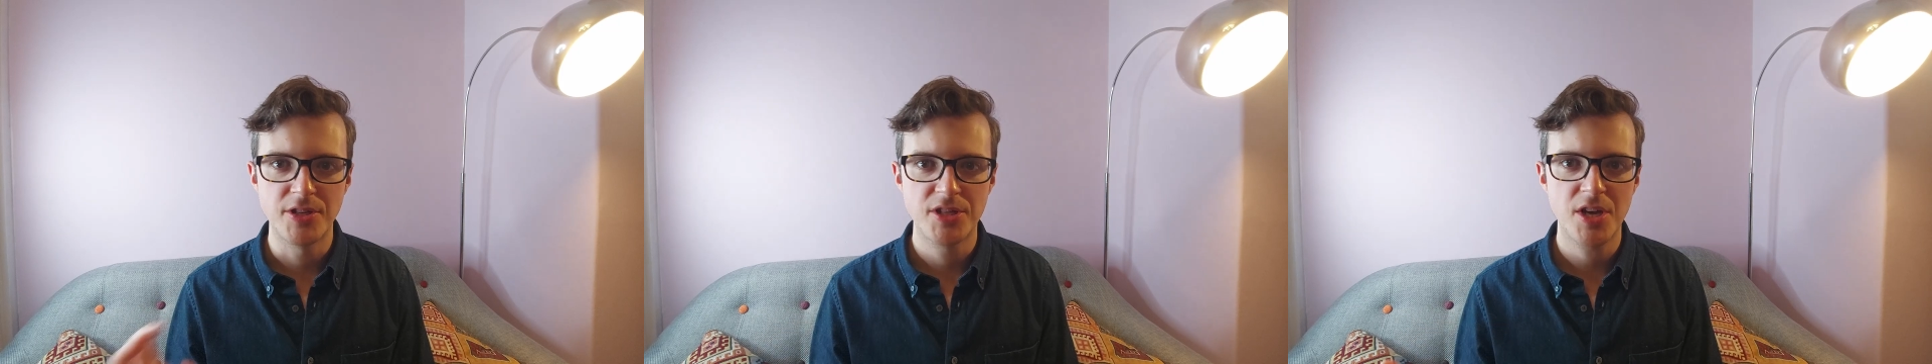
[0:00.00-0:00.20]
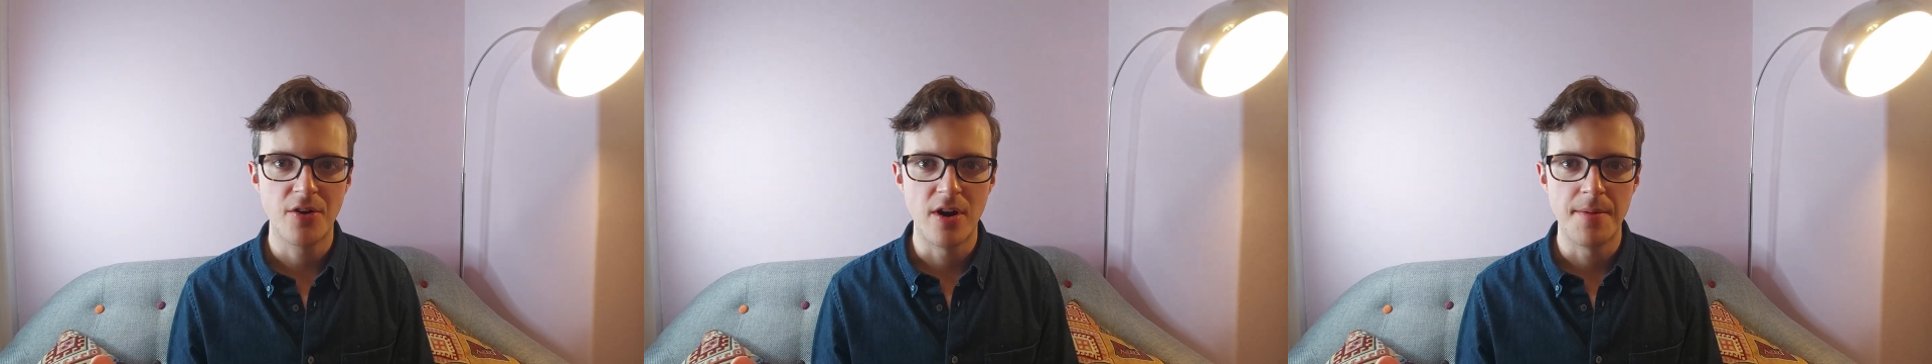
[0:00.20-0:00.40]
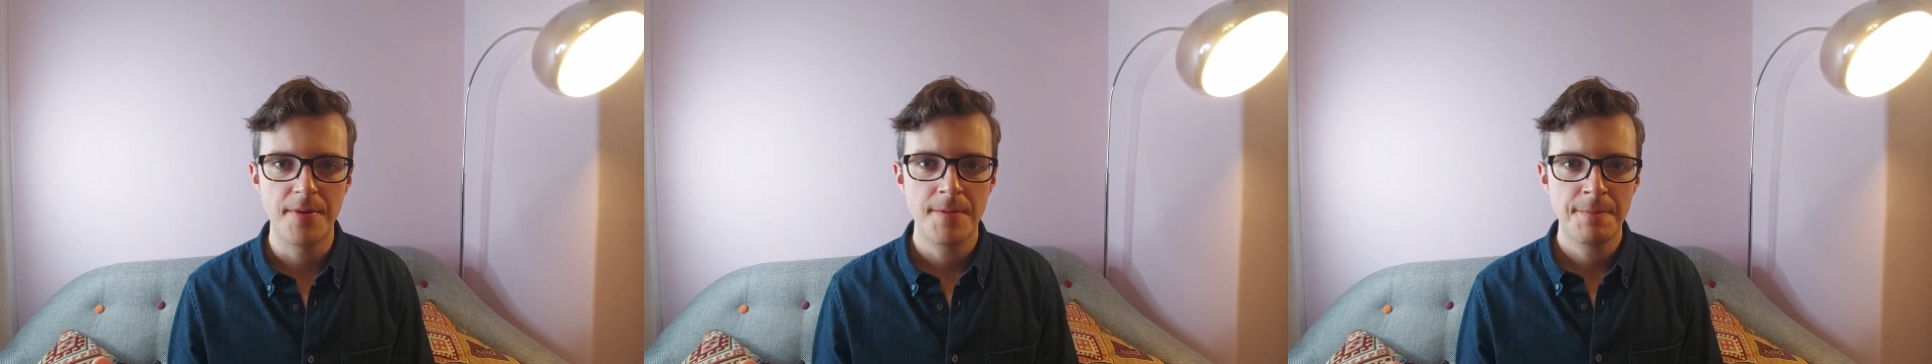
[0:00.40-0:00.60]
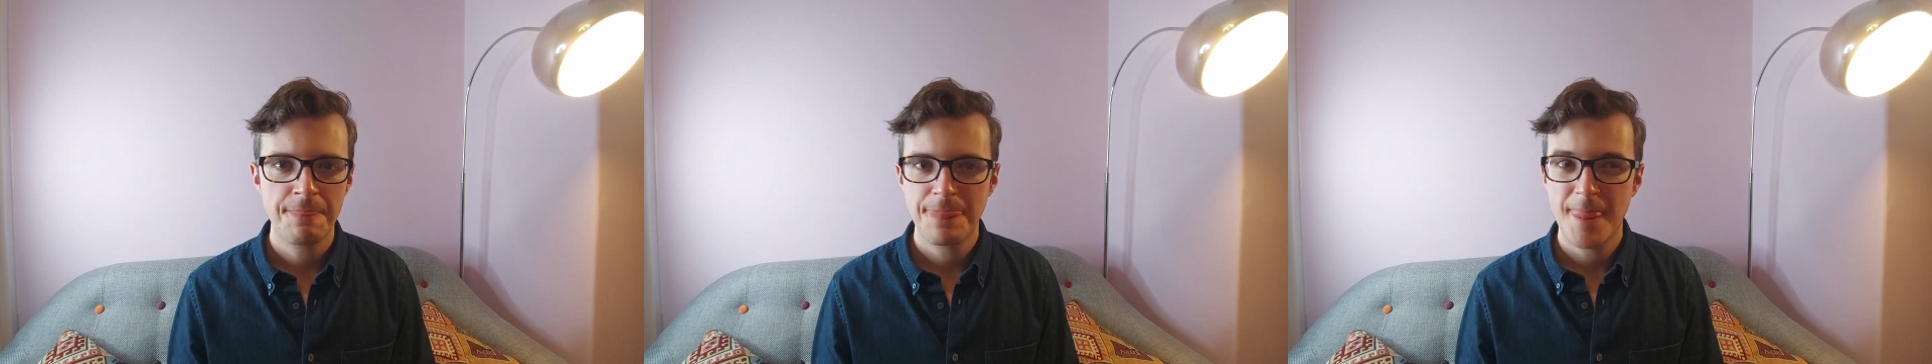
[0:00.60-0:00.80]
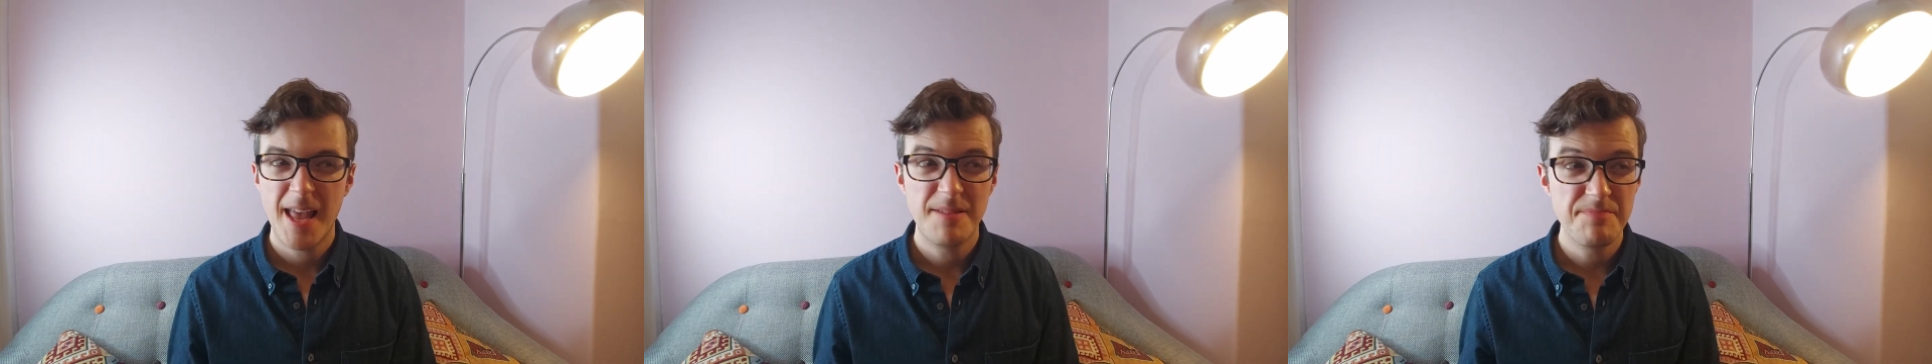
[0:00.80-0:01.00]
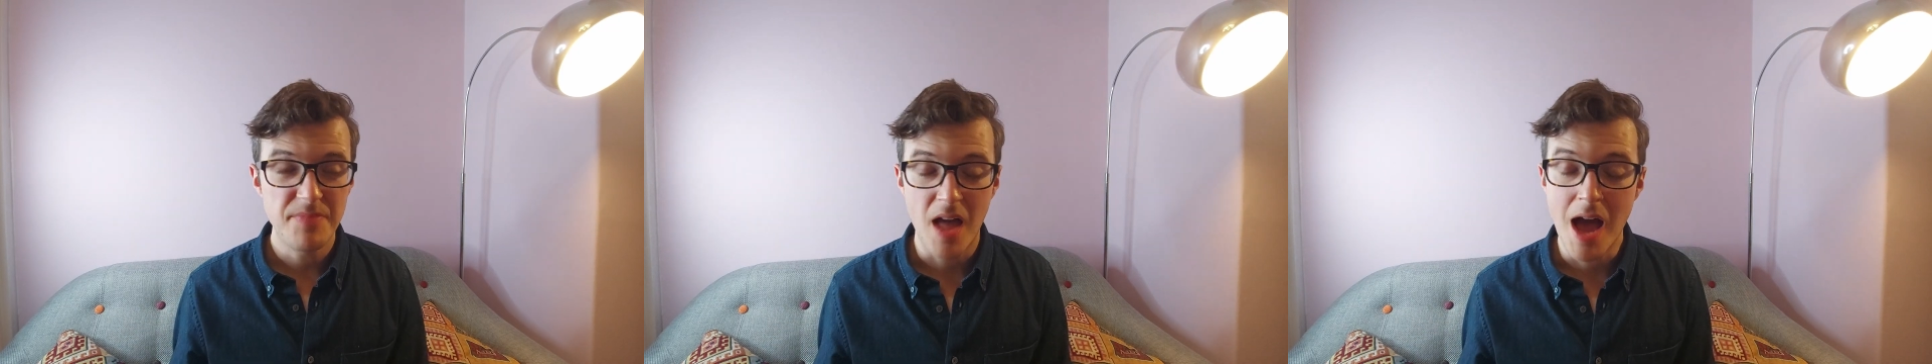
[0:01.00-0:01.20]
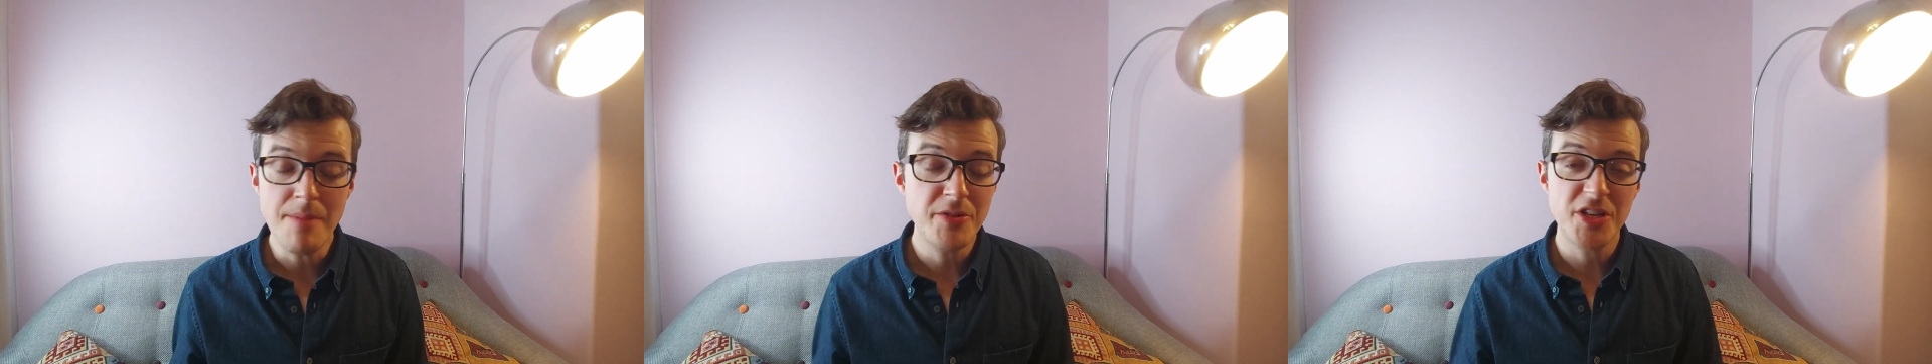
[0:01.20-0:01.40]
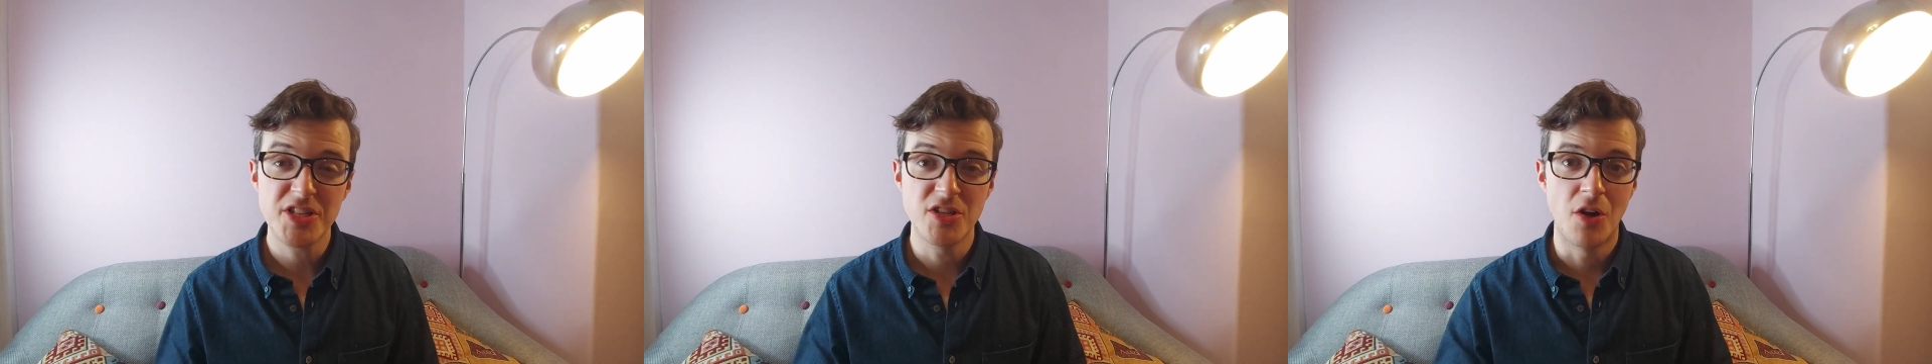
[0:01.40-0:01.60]
syrup.
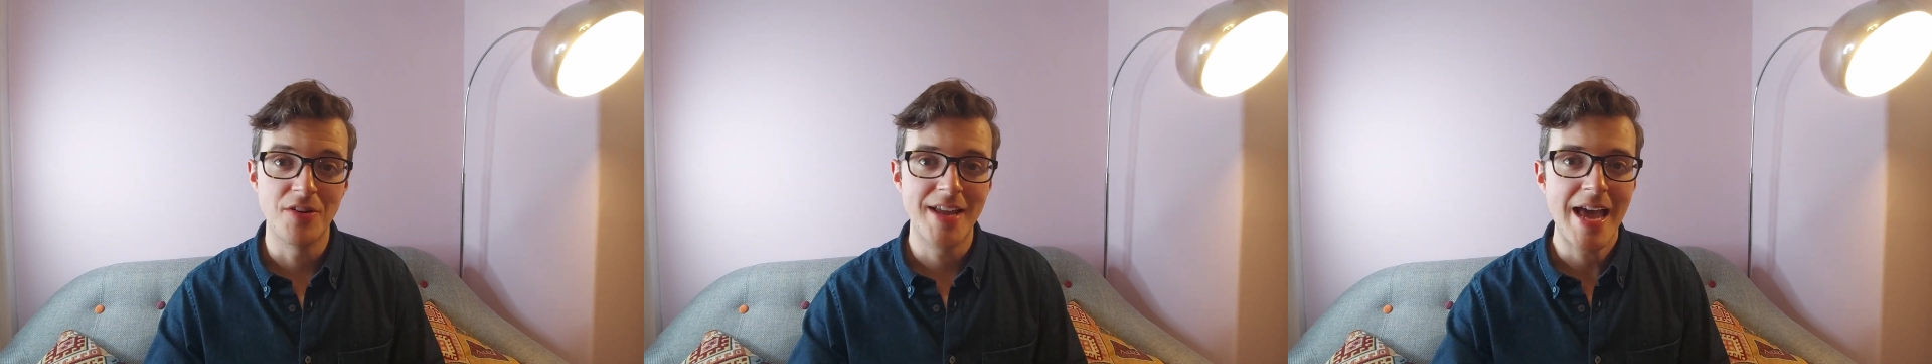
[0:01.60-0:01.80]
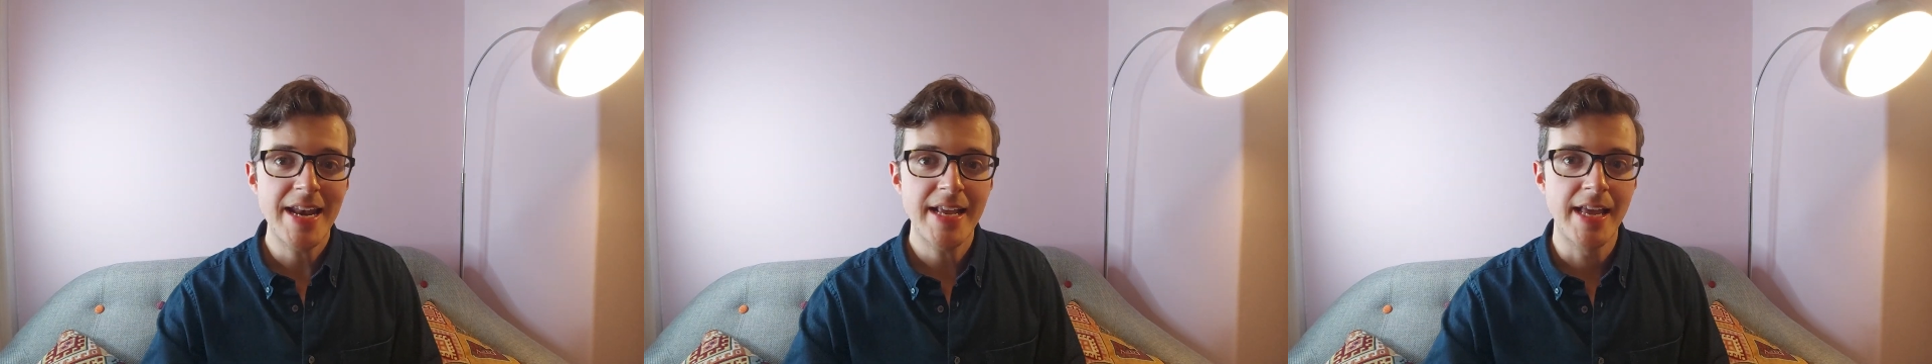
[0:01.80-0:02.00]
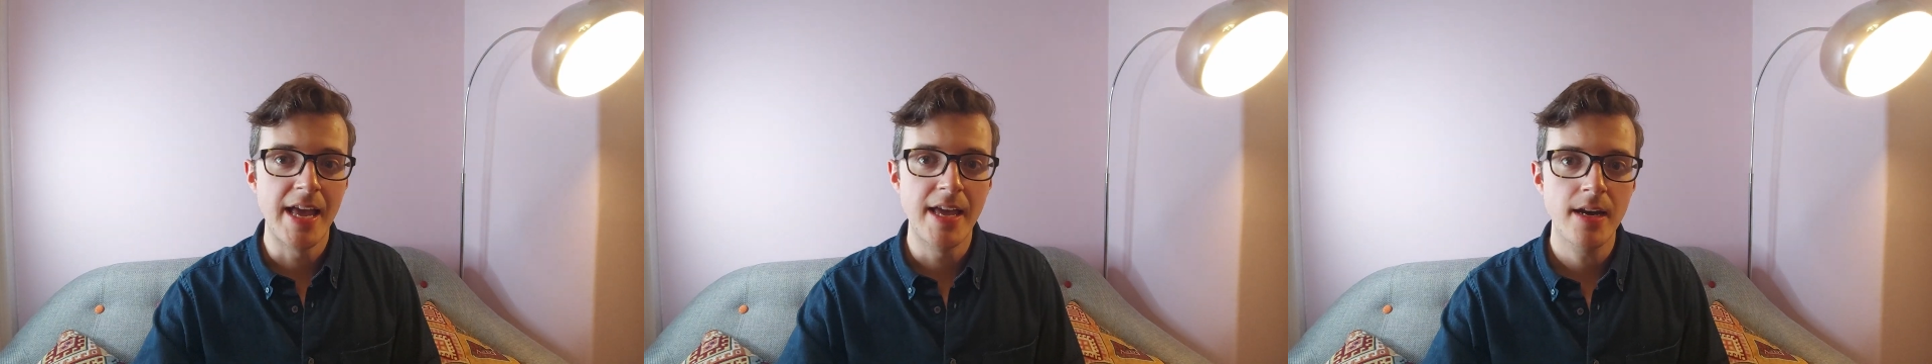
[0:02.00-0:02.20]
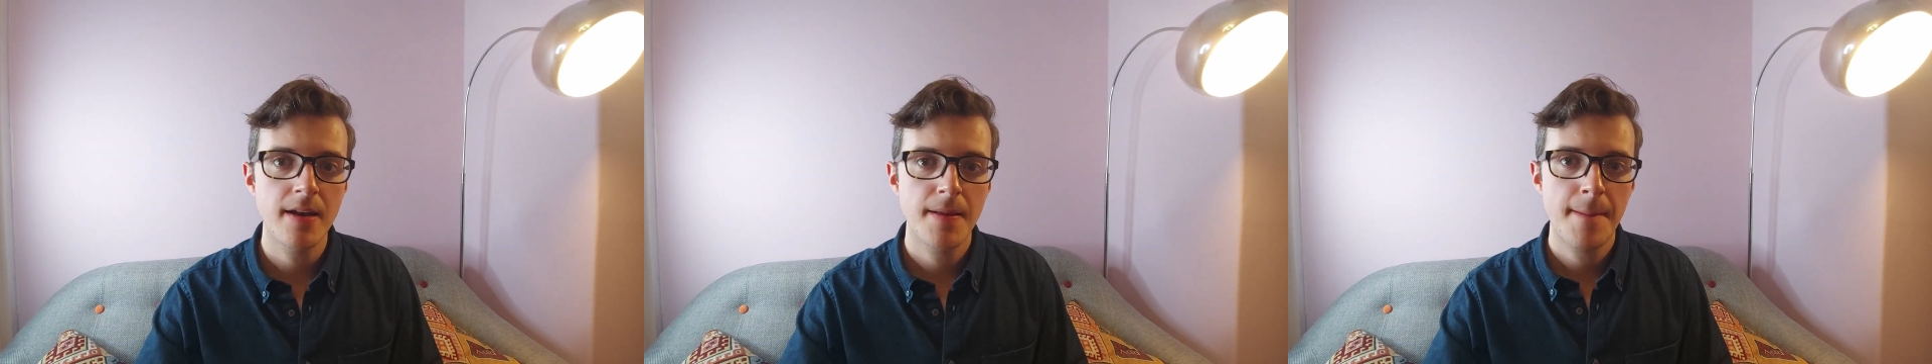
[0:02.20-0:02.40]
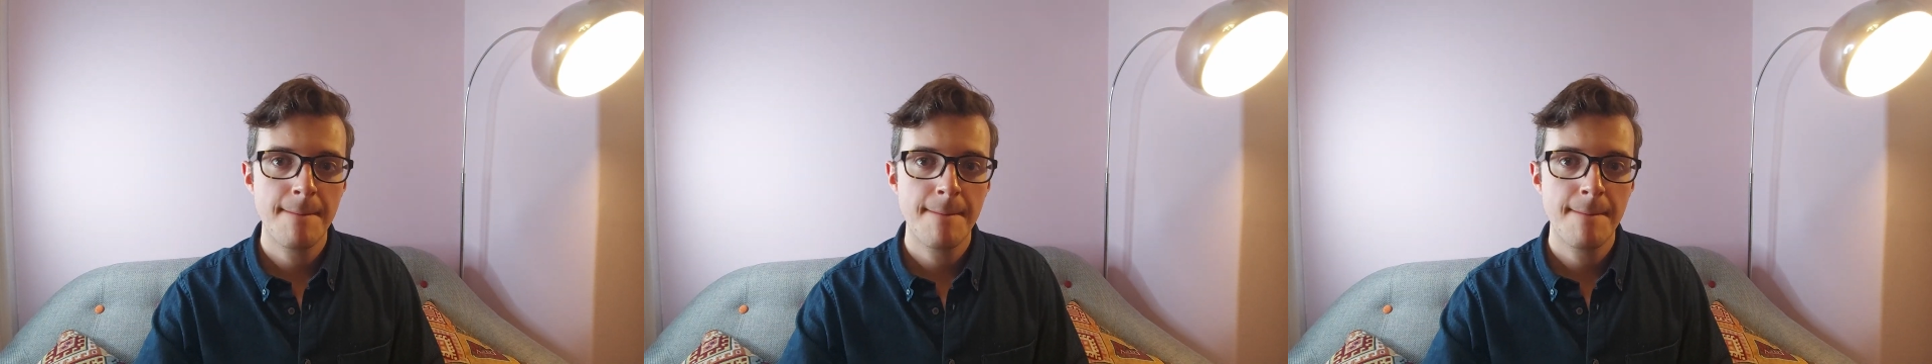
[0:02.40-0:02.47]
I'm just not getting it.